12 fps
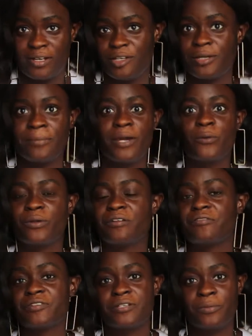You can make
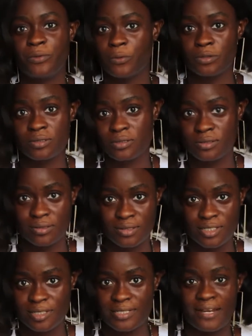whatever shape you want.
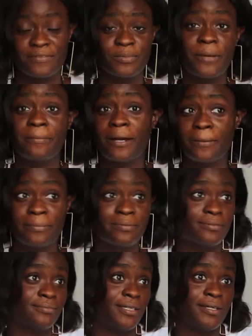It doesn't have to be a map.
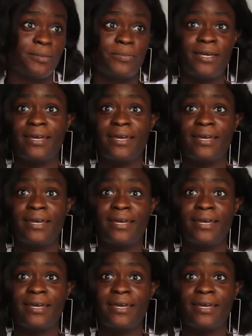It could be